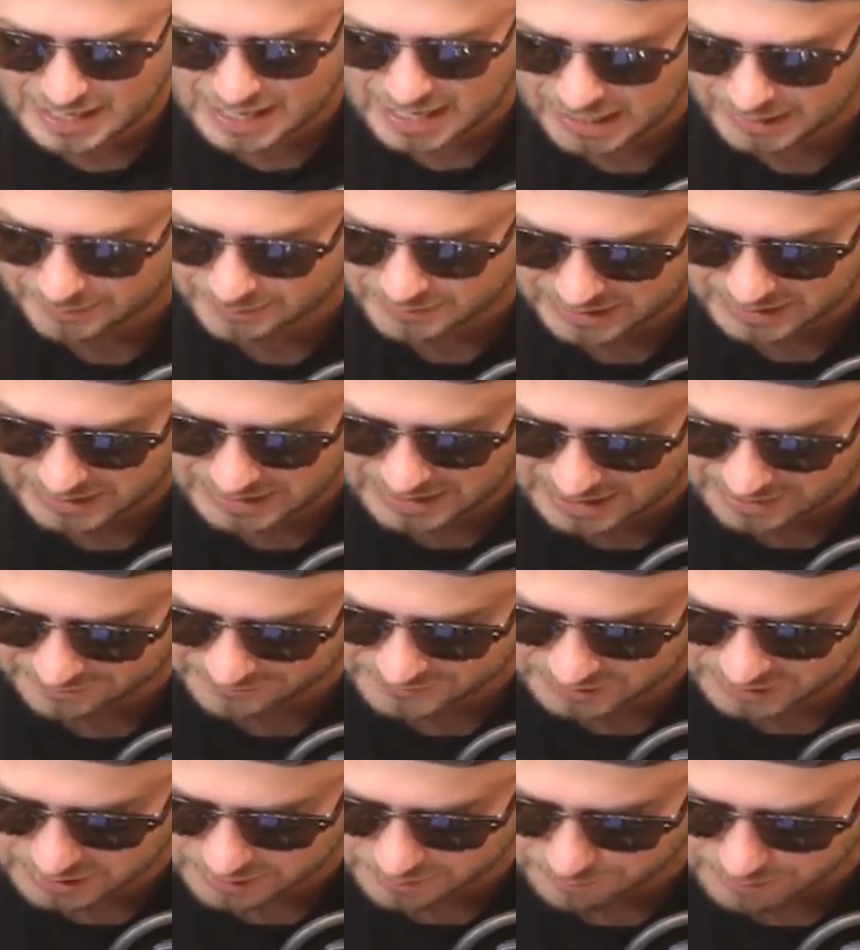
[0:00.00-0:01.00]
I'm going to
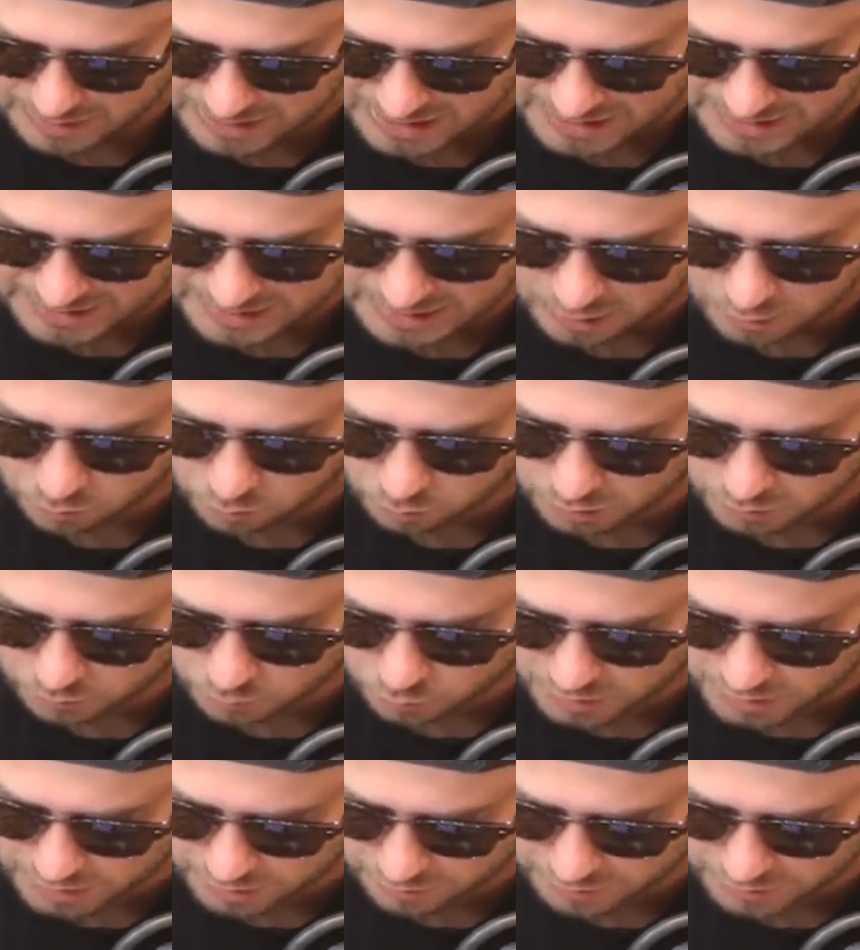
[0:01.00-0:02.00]
have to combine out one
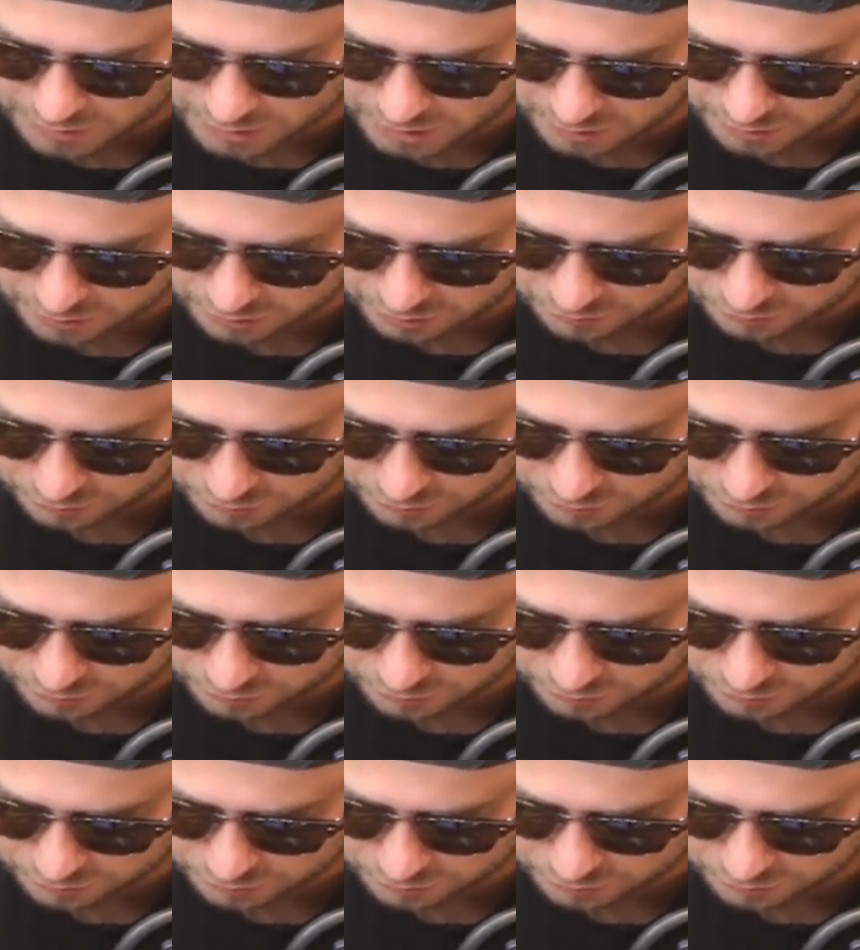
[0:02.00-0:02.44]
way or another,